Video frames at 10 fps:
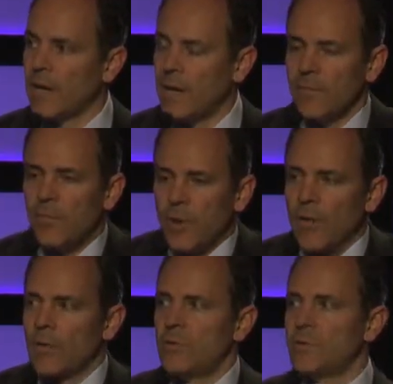I have a
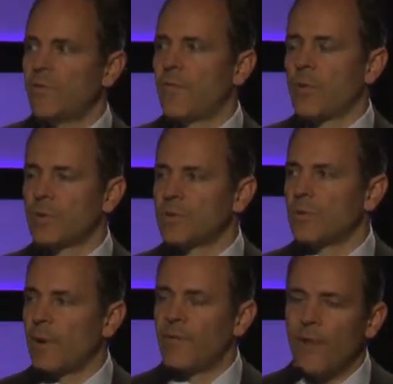brother who's a forester.
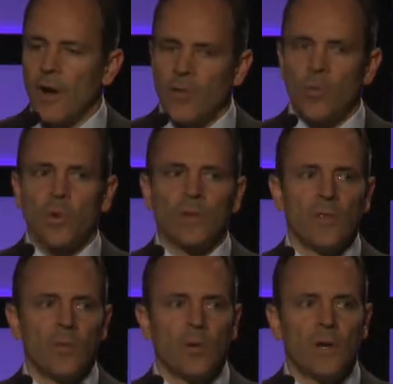My father worked in the
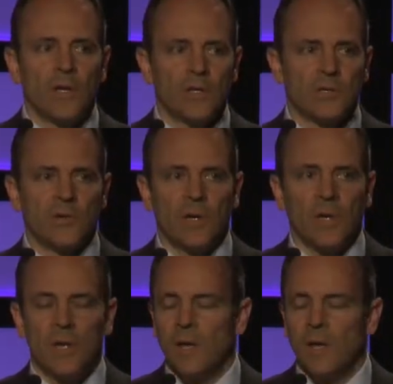wood industry